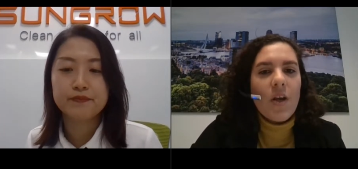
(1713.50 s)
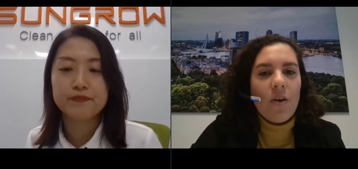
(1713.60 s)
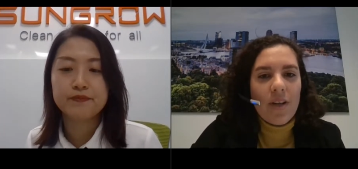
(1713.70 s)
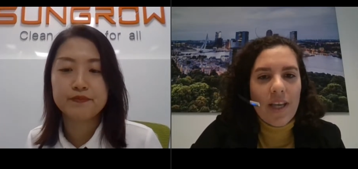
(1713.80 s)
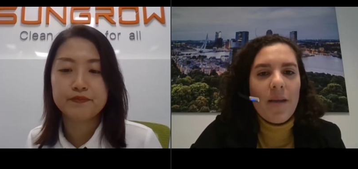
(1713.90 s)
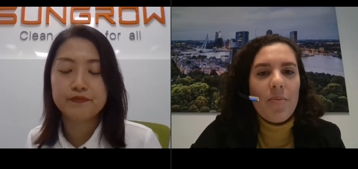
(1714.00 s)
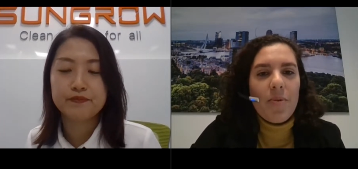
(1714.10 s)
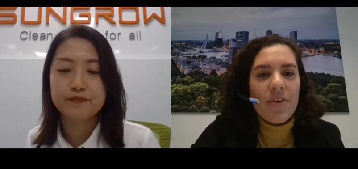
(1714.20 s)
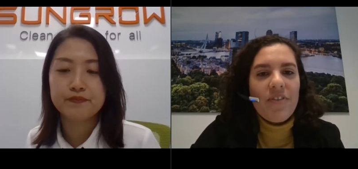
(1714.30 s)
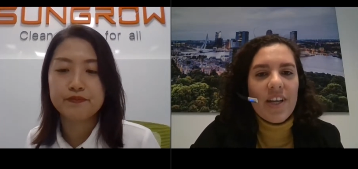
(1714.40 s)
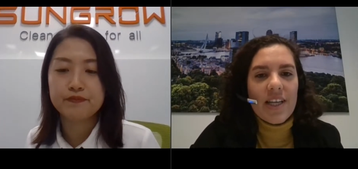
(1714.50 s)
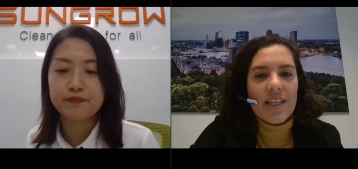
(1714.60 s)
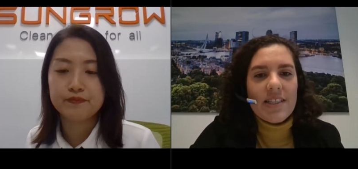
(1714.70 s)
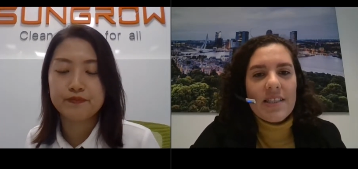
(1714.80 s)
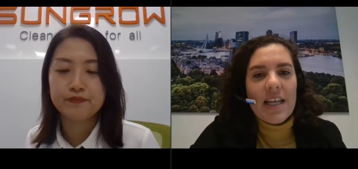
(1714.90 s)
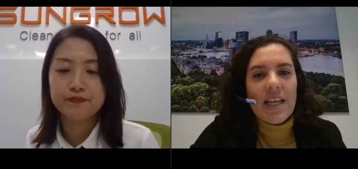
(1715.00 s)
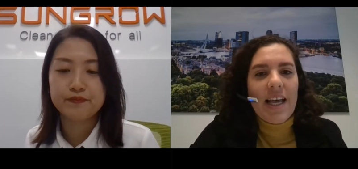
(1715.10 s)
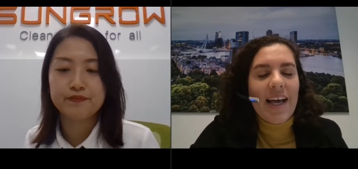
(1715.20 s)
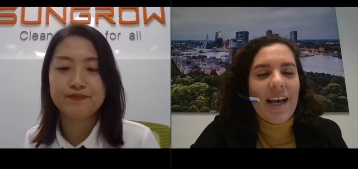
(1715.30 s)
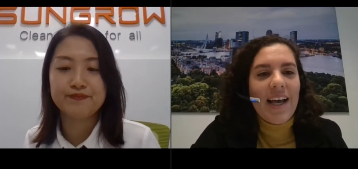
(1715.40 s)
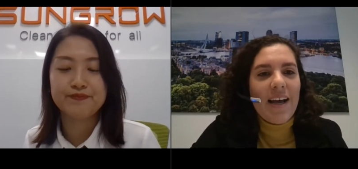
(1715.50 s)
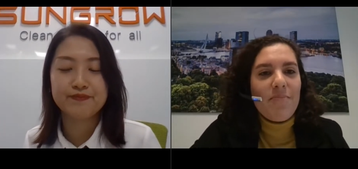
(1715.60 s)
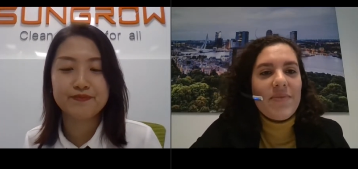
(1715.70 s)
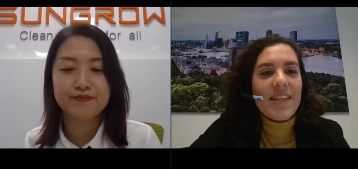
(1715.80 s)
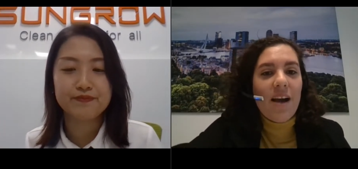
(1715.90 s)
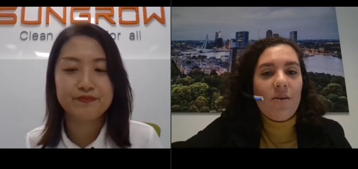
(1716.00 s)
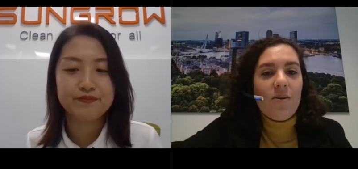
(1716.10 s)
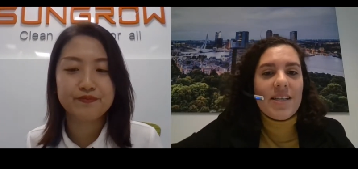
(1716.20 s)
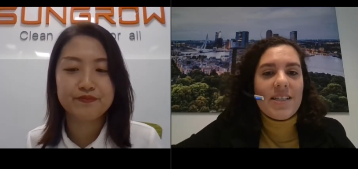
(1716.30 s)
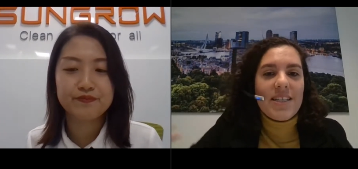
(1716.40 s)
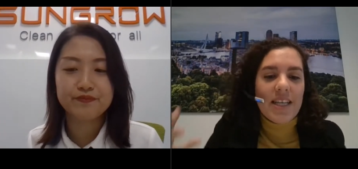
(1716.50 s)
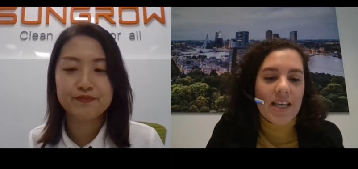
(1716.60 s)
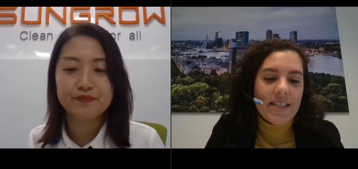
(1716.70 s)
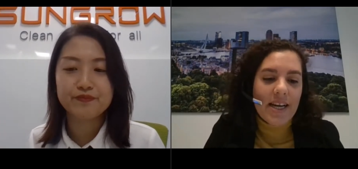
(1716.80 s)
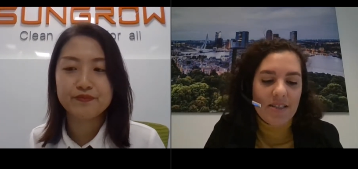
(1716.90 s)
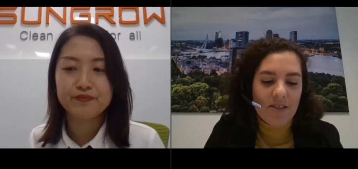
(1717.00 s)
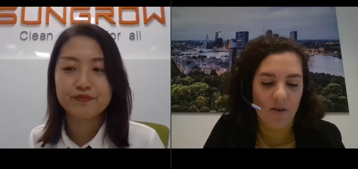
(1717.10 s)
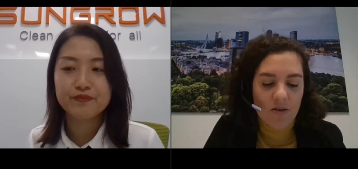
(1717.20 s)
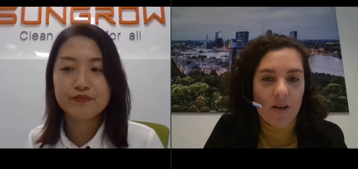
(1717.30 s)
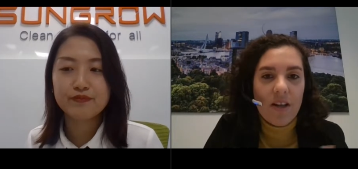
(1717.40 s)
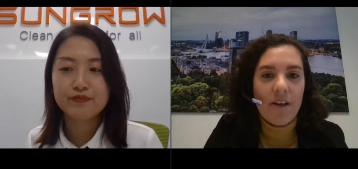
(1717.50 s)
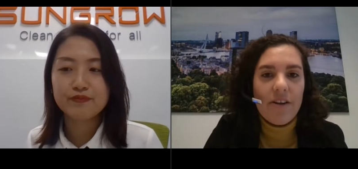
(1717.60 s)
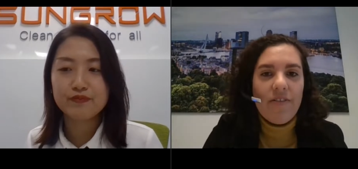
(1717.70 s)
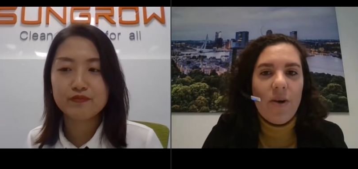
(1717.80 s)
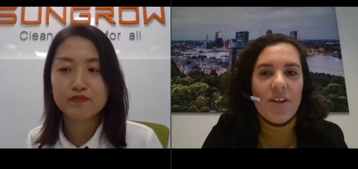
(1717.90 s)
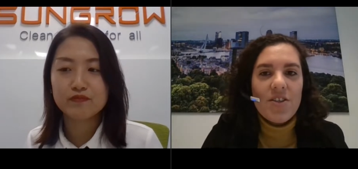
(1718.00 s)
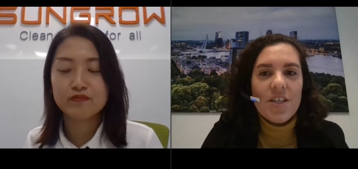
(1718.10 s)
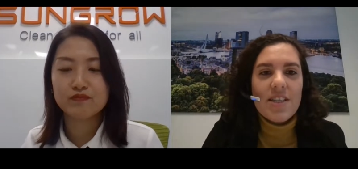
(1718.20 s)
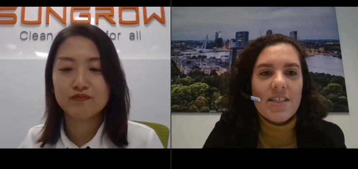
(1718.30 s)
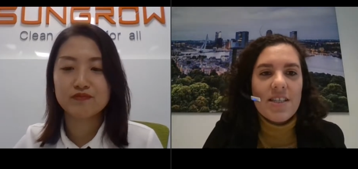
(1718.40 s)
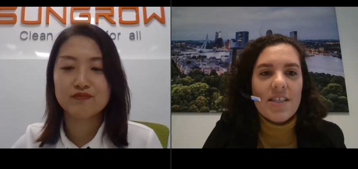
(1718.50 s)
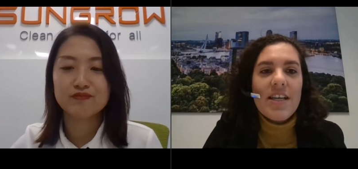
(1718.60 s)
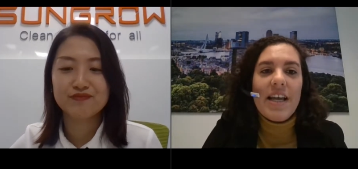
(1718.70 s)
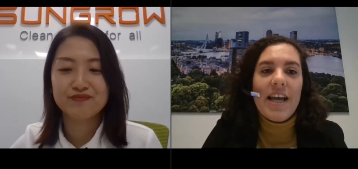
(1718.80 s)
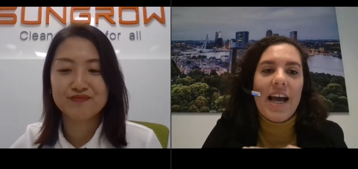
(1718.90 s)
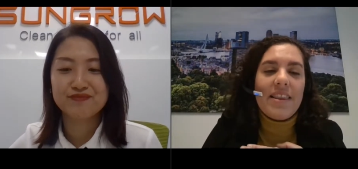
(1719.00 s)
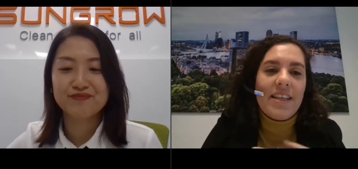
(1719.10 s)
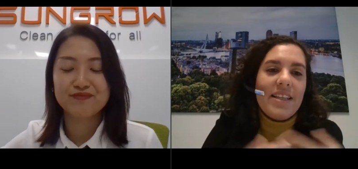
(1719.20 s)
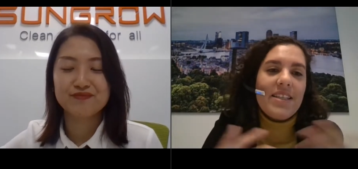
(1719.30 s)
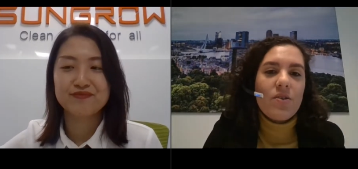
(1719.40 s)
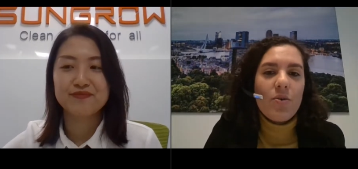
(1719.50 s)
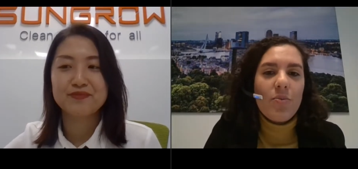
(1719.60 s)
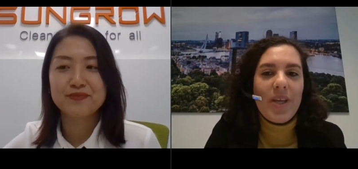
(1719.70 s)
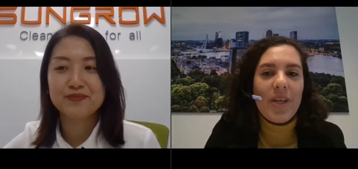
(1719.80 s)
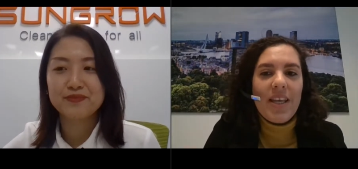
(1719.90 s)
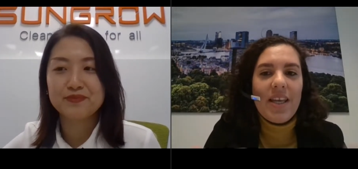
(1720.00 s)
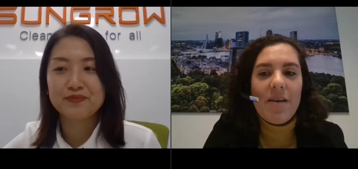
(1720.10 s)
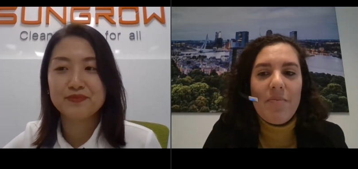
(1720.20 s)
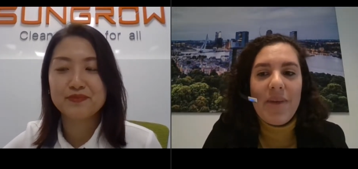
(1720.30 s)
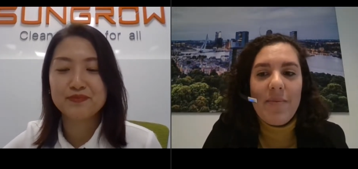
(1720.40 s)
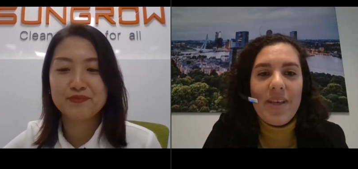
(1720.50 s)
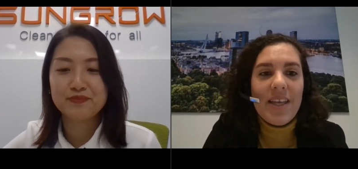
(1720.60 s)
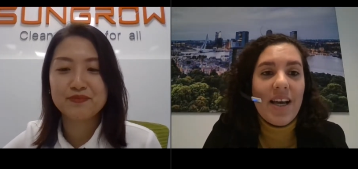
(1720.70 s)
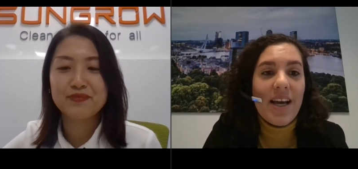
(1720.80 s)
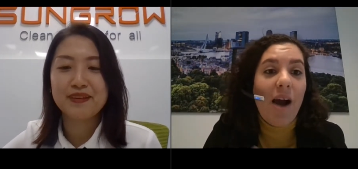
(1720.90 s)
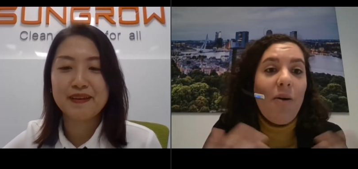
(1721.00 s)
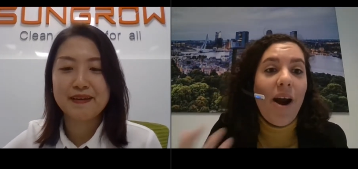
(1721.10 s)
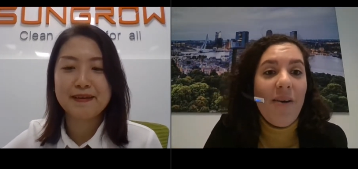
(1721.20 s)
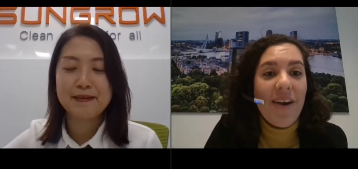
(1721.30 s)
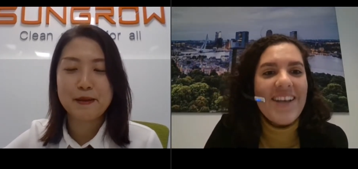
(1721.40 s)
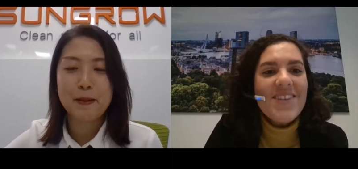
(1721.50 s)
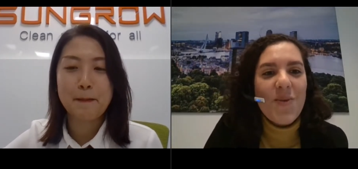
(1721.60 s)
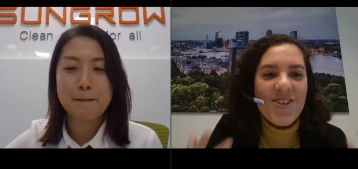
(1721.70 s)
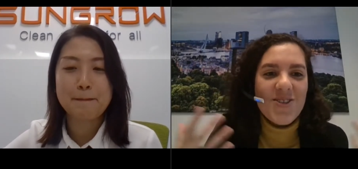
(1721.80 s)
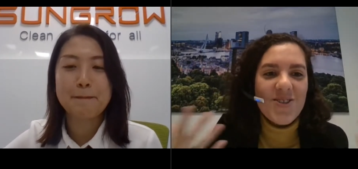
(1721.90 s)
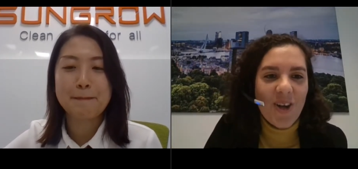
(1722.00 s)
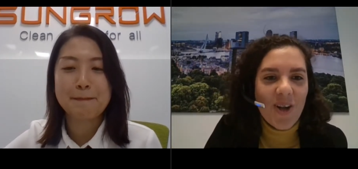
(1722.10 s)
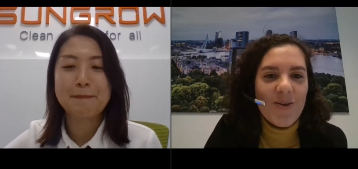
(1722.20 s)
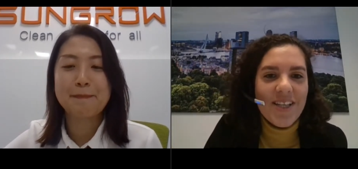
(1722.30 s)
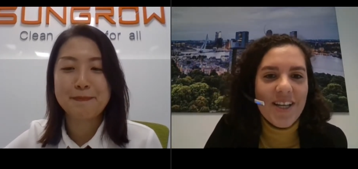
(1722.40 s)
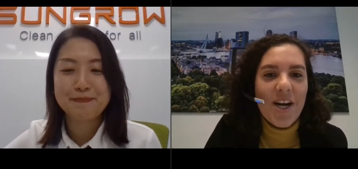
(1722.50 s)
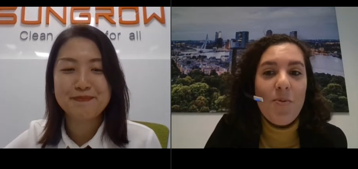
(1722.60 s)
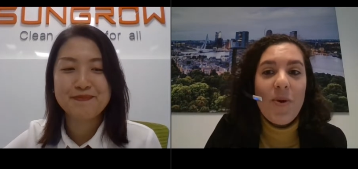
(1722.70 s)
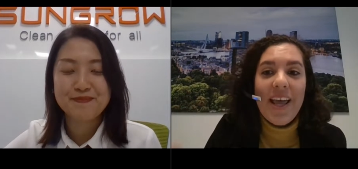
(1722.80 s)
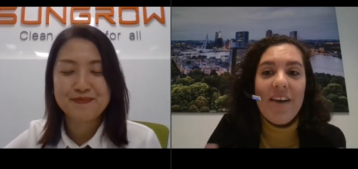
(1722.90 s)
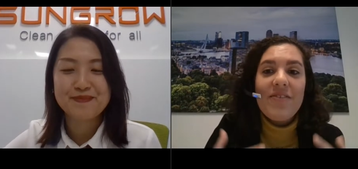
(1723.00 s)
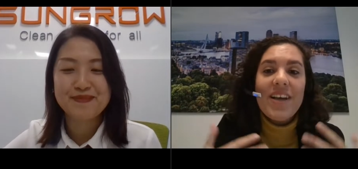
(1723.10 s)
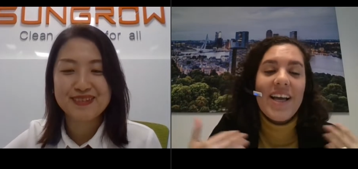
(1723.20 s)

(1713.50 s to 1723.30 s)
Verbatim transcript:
Speaker 1: Okay, perfect. Um, now, uh, Tia, there is also a lot of questions. Uh, I think this could be uh, maybe uh, our, our, last question to close it up. We have